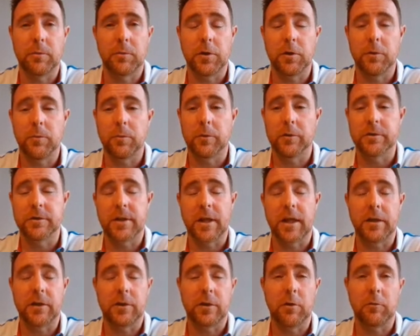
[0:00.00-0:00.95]
pupils
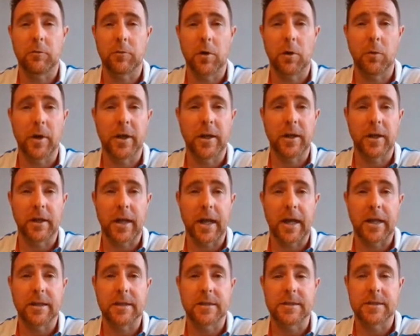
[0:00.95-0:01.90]
then don't go in and
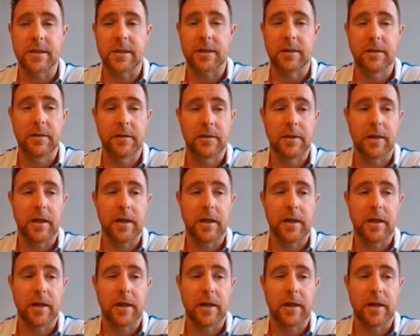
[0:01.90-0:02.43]
edit it